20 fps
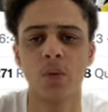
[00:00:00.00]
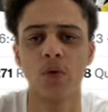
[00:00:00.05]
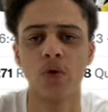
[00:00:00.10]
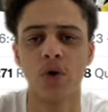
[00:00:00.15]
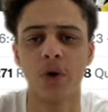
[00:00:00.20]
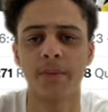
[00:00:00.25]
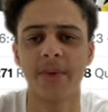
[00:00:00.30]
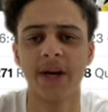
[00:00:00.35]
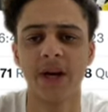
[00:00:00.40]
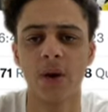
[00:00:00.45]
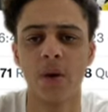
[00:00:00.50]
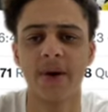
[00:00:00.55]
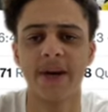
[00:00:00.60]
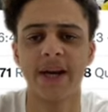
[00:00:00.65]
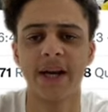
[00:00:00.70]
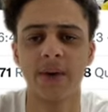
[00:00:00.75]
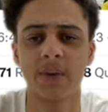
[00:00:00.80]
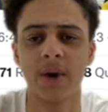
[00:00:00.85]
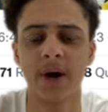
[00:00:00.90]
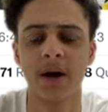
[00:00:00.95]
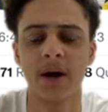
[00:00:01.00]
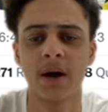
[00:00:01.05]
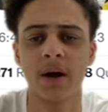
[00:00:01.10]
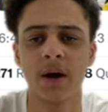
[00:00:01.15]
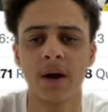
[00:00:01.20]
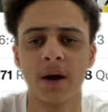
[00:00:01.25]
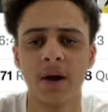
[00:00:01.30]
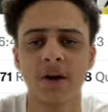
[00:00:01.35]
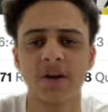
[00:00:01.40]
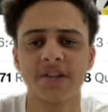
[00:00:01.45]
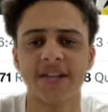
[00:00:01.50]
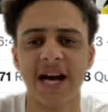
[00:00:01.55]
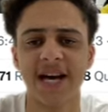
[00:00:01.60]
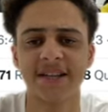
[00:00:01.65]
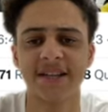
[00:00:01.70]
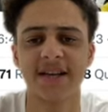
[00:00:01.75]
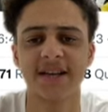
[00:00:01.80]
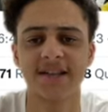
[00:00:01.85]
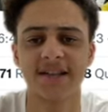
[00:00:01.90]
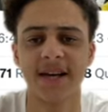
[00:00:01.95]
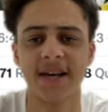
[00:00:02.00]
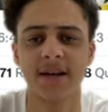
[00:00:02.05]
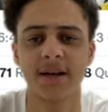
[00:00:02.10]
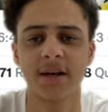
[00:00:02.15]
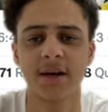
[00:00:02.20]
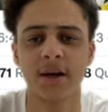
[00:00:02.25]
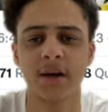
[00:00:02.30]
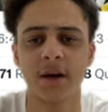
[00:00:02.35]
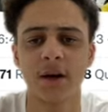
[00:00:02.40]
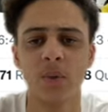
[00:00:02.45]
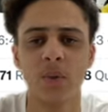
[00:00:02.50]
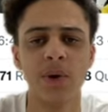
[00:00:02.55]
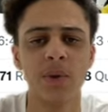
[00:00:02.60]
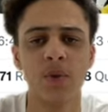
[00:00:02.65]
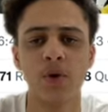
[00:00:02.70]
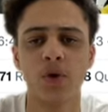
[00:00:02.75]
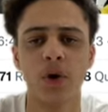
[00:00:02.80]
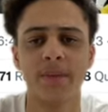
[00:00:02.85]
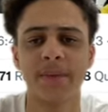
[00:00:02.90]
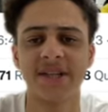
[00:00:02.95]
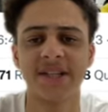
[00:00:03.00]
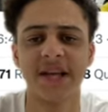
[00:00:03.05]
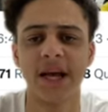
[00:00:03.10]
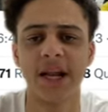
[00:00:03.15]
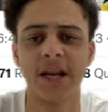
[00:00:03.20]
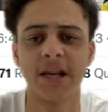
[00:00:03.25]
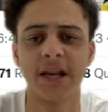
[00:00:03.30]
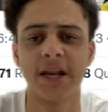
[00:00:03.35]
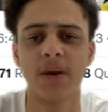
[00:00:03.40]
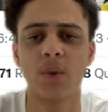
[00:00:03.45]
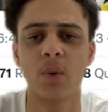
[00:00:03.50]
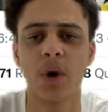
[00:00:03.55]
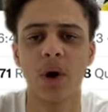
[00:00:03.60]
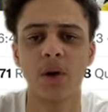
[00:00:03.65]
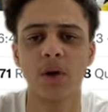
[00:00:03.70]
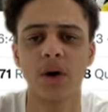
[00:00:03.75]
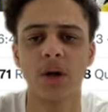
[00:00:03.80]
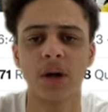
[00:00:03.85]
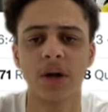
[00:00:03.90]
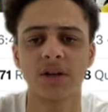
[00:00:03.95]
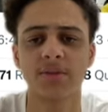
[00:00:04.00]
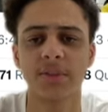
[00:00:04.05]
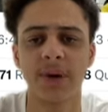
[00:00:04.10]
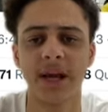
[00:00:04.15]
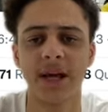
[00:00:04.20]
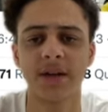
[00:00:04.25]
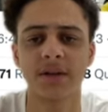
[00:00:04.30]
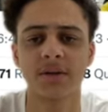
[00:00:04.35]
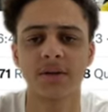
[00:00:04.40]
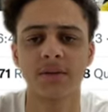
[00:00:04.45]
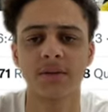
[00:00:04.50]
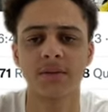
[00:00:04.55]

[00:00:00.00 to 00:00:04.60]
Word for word: will not be going anywhere because, as I said, we will not be selling any world class players